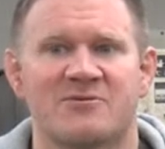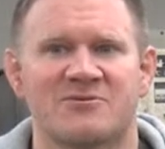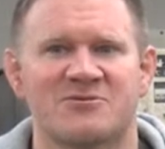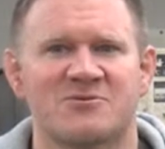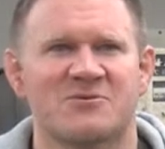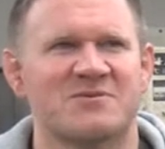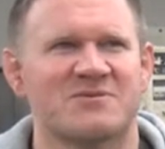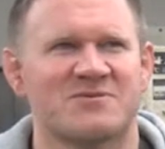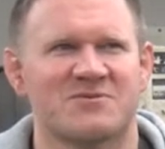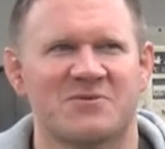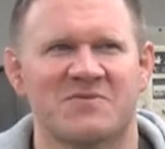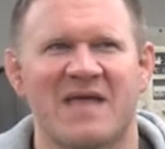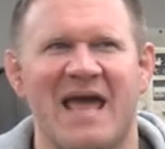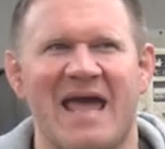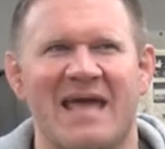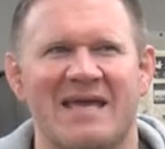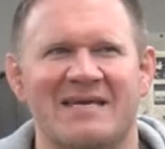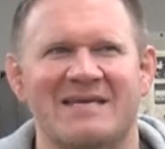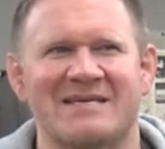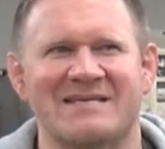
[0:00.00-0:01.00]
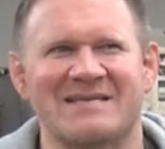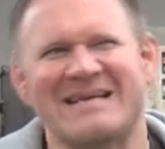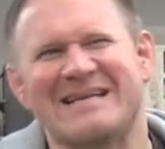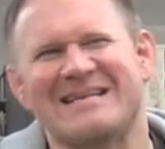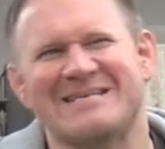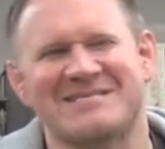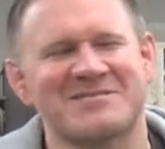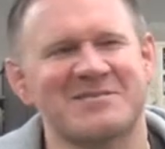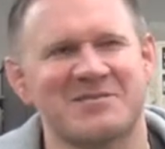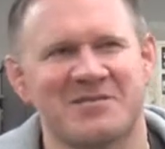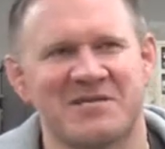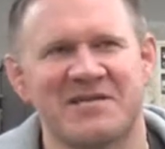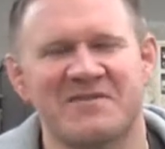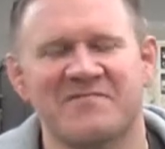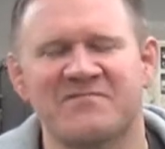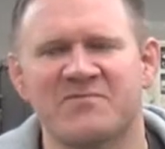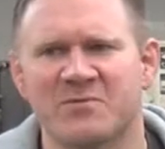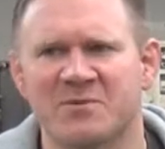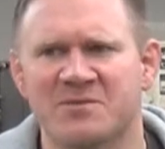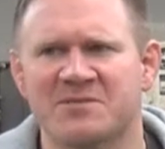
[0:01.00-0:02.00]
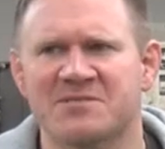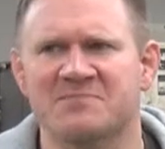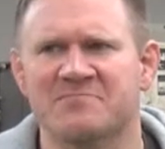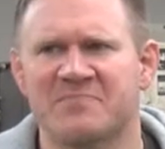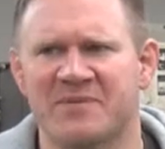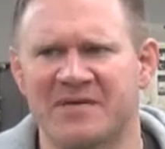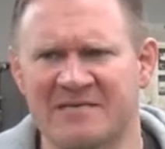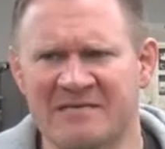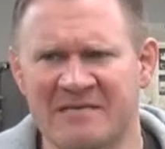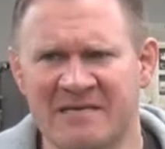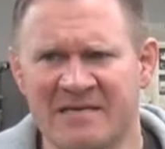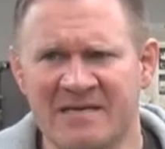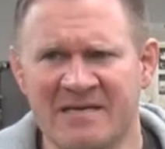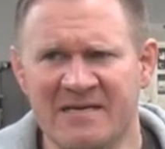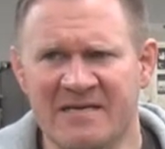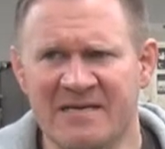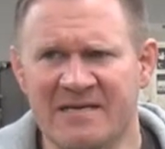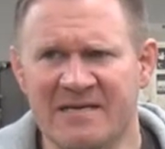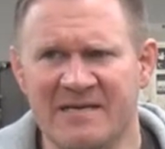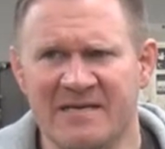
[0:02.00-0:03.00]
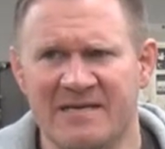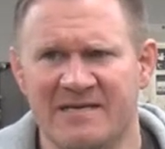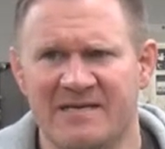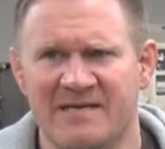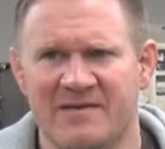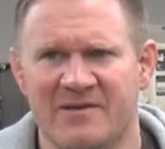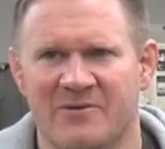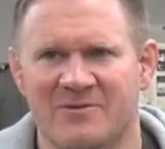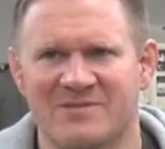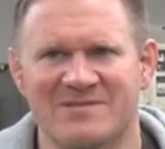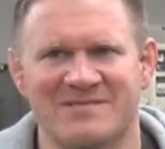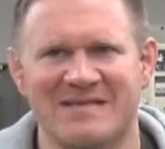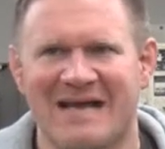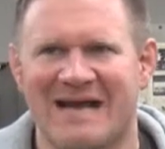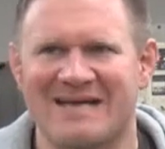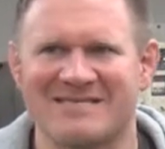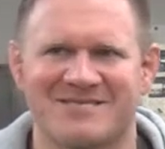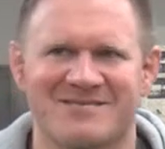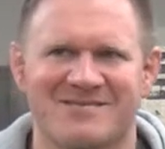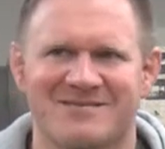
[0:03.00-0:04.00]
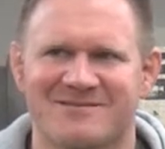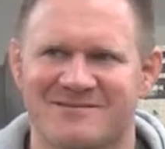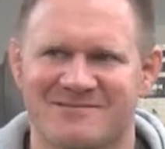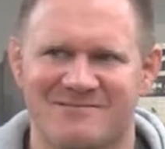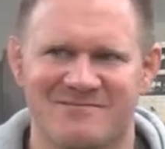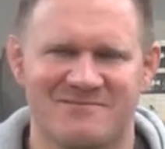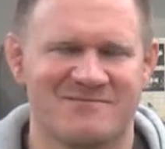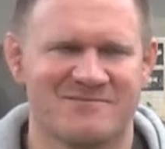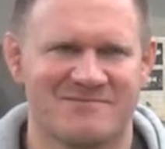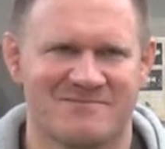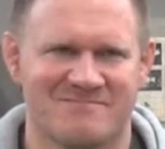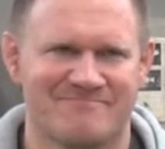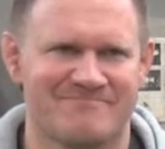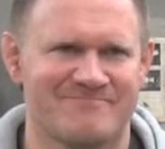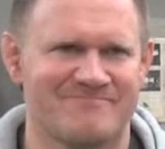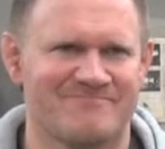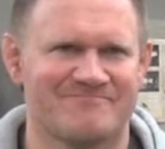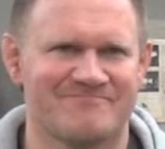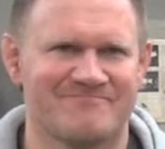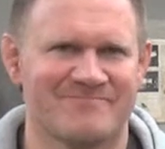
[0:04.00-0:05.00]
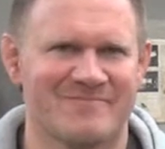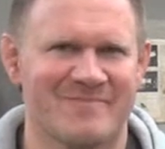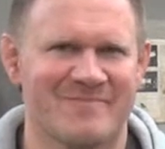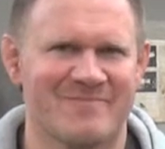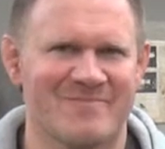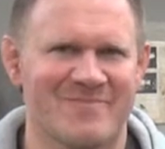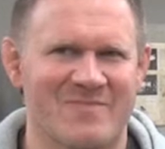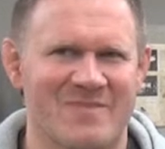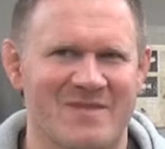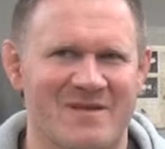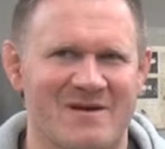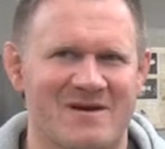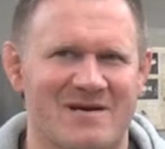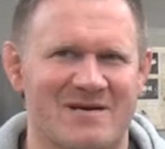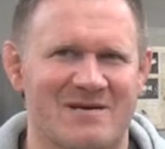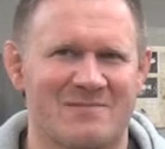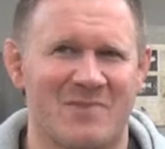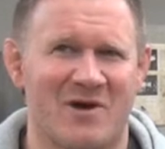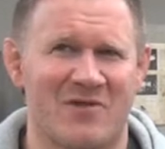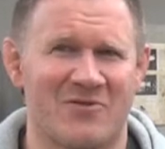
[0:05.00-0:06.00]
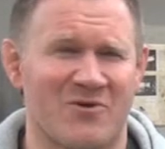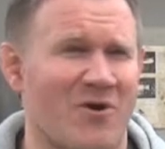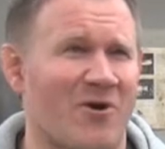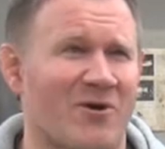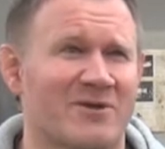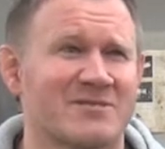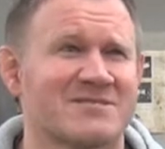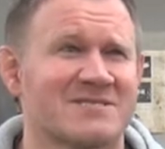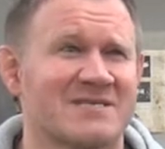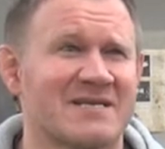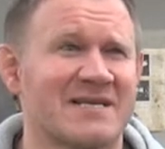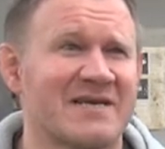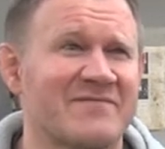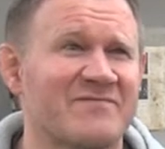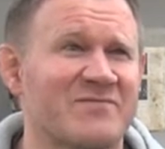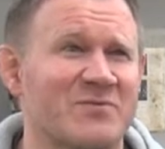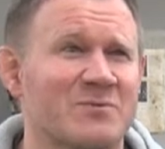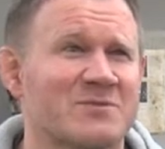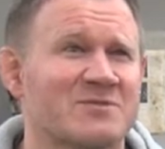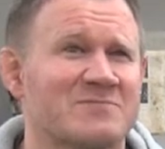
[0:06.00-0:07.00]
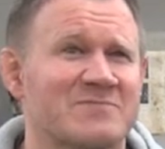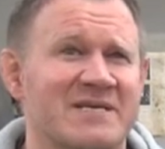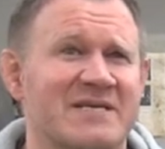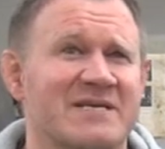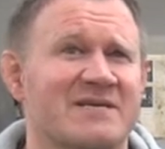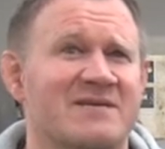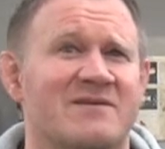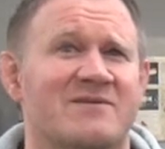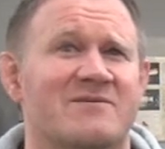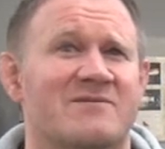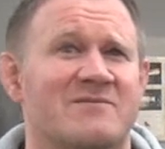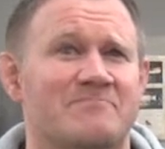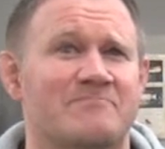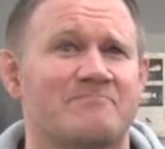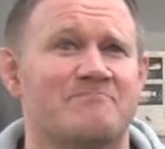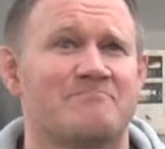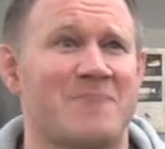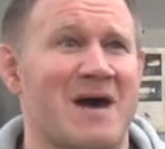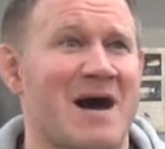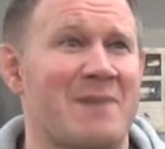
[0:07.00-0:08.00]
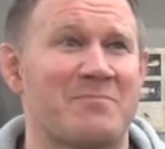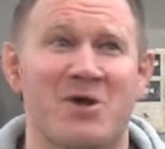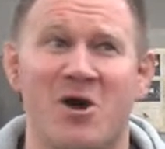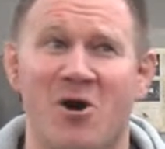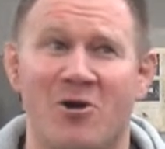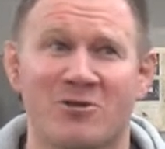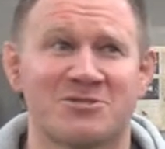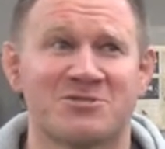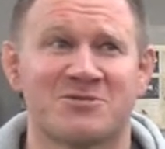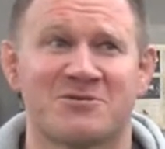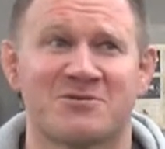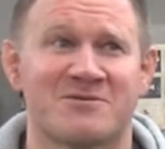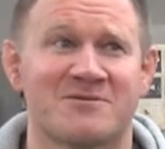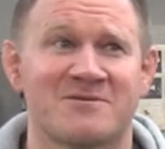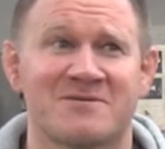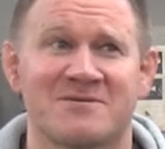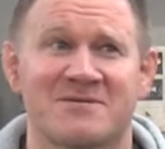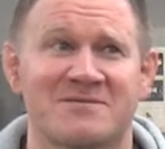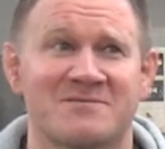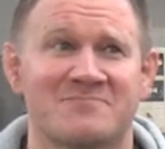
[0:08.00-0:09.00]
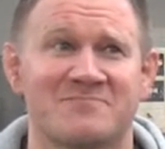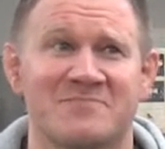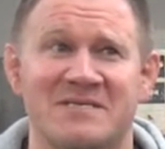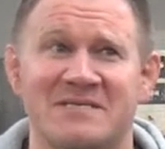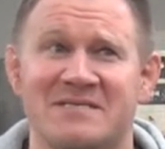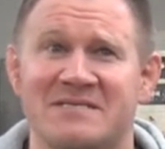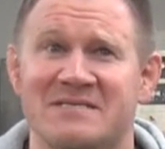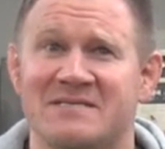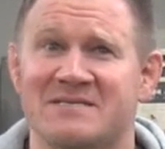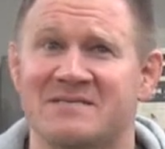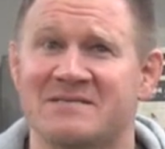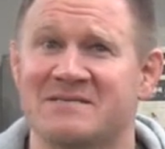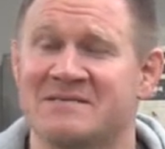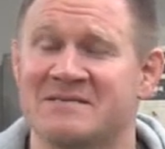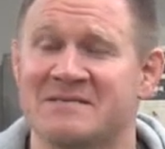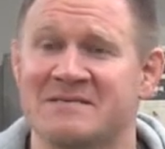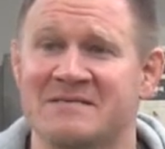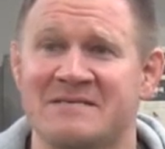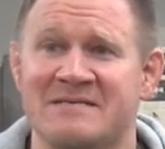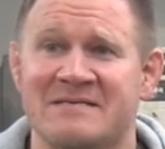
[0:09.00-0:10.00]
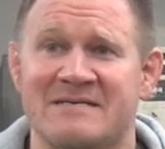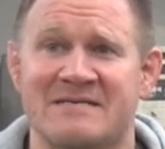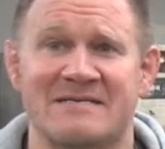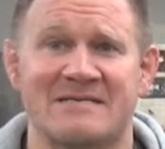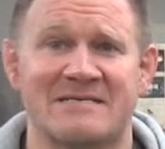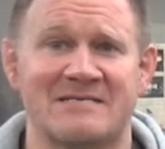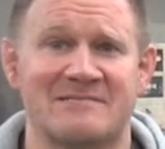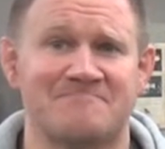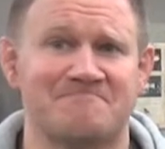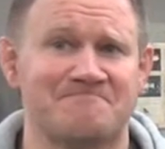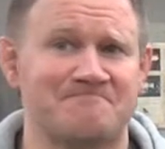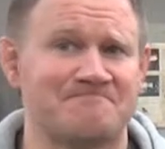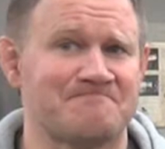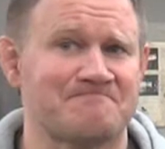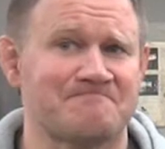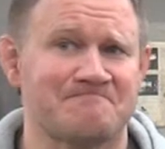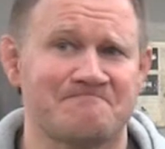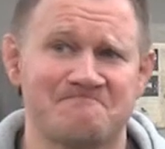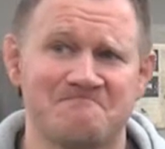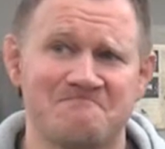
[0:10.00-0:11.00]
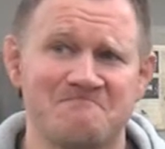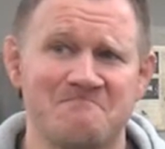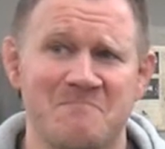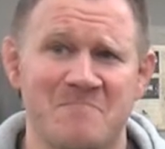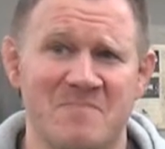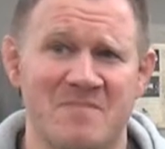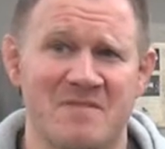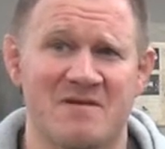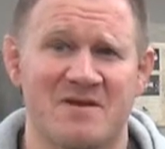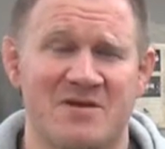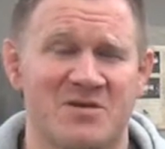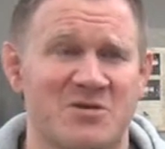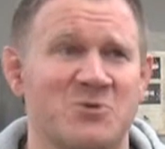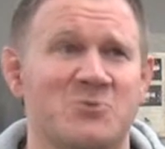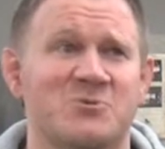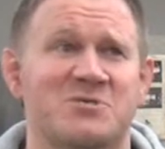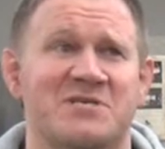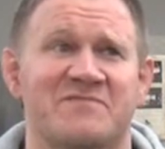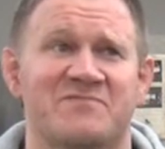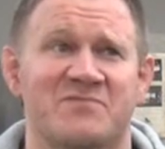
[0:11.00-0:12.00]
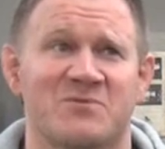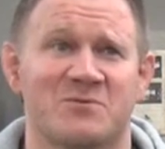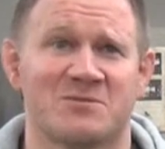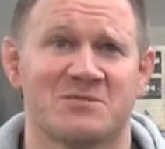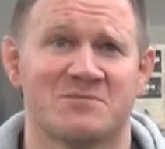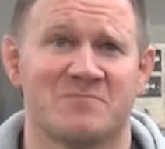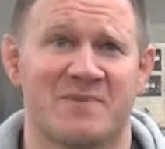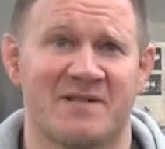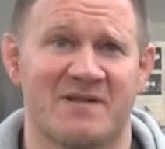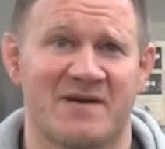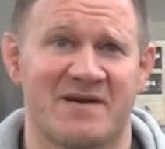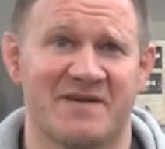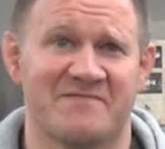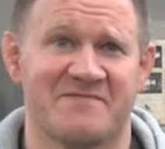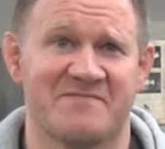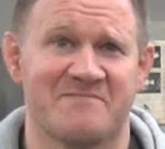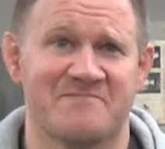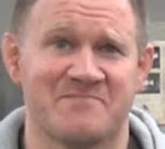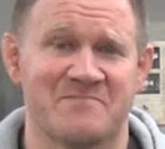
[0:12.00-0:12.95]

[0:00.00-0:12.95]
So that, and he's still an influence, but it's not just other artists that influence me. Pop culture has been a huge influence in my life.